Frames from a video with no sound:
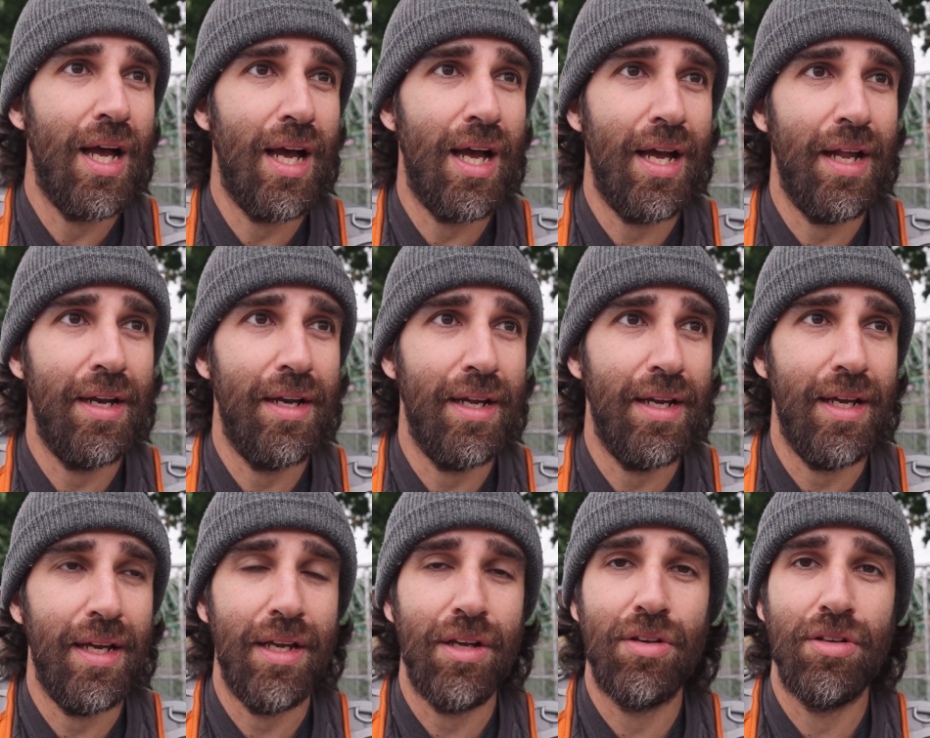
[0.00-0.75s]
and uh,
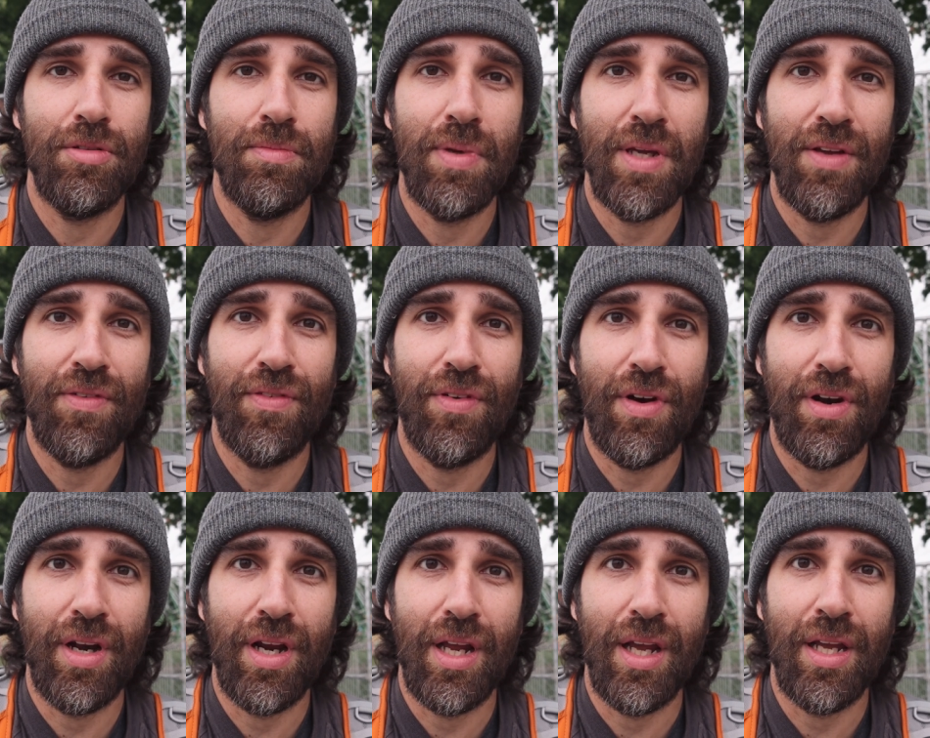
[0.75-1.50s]
it would be
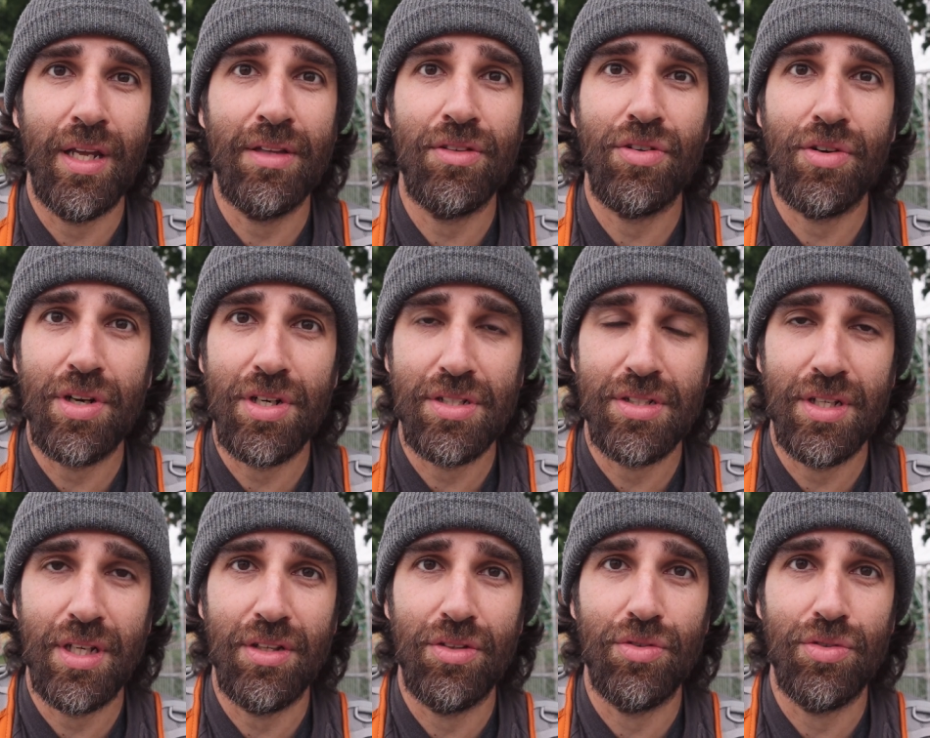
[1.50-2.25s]
very
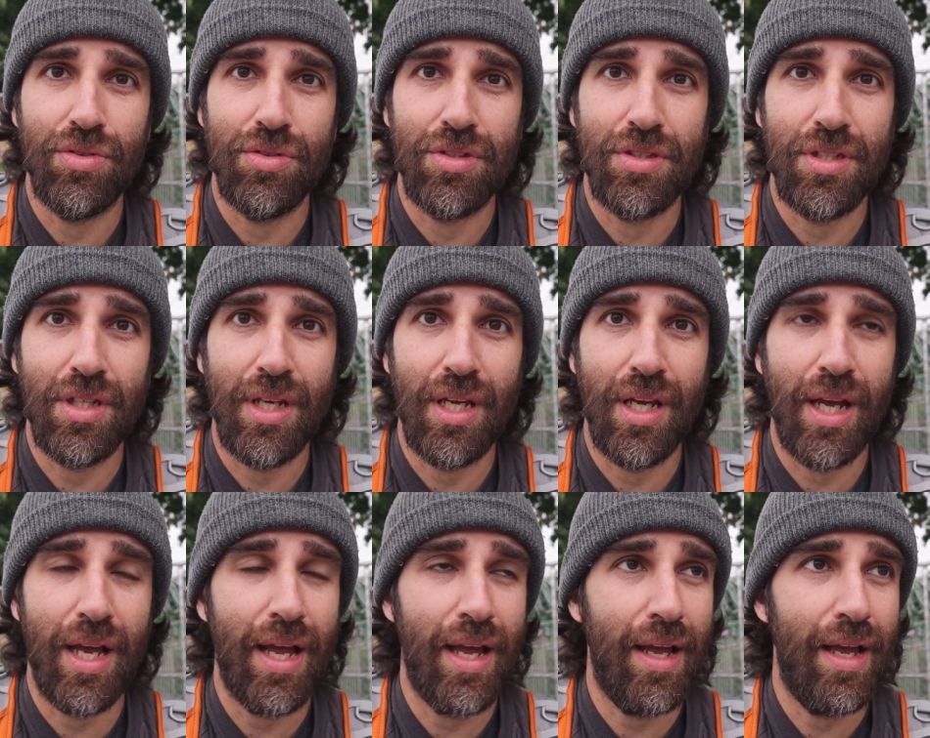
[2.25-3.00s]
interesting to
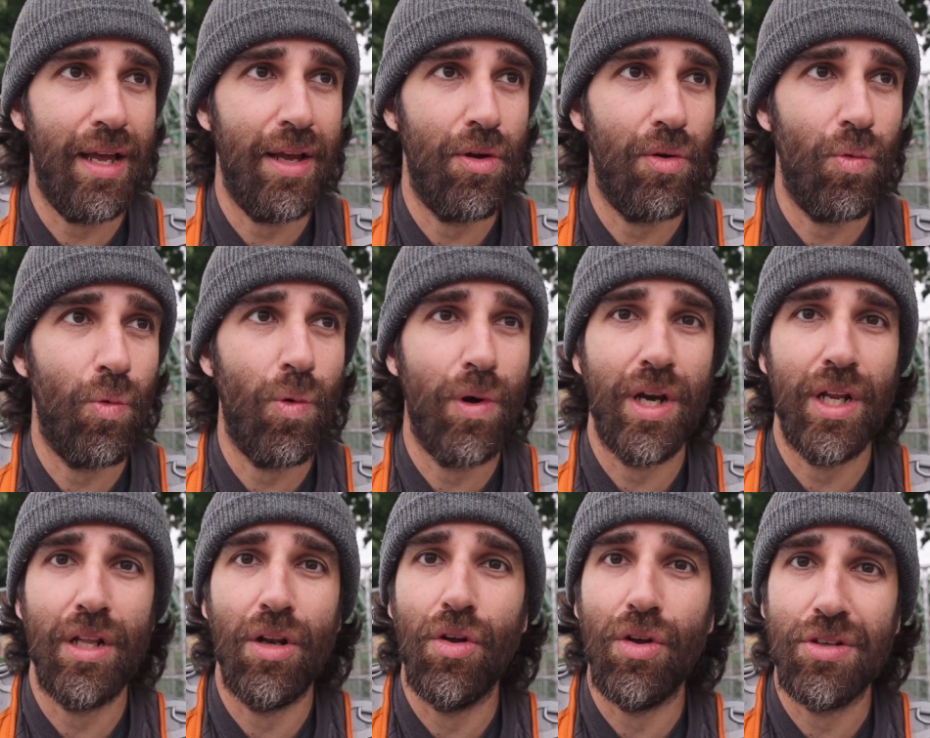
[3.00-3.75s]
see uh, what
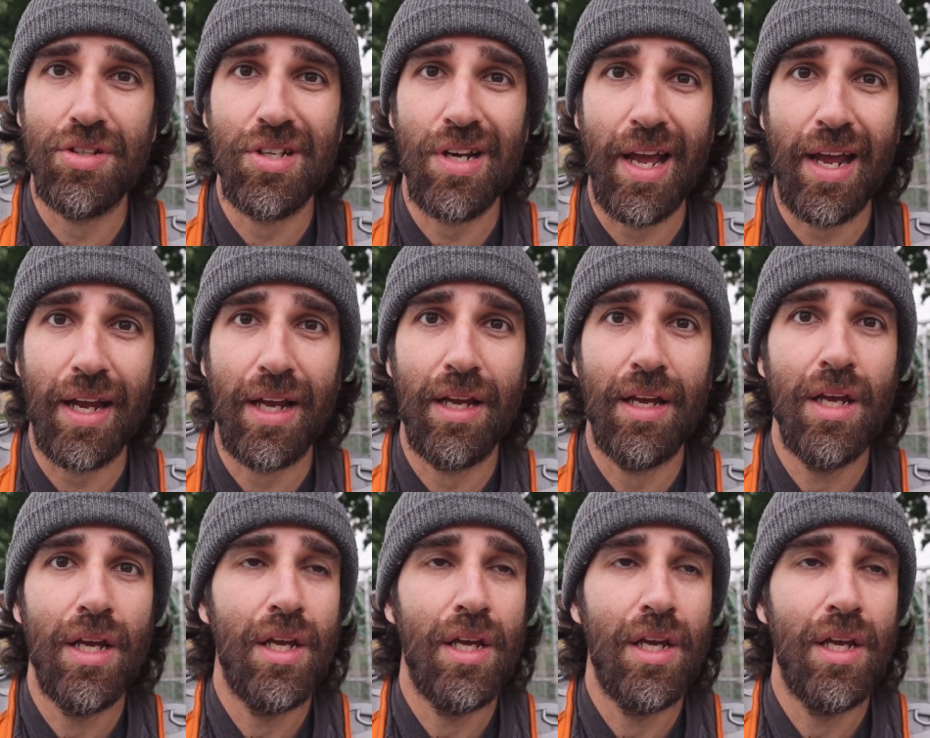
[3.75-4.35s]
it looks like.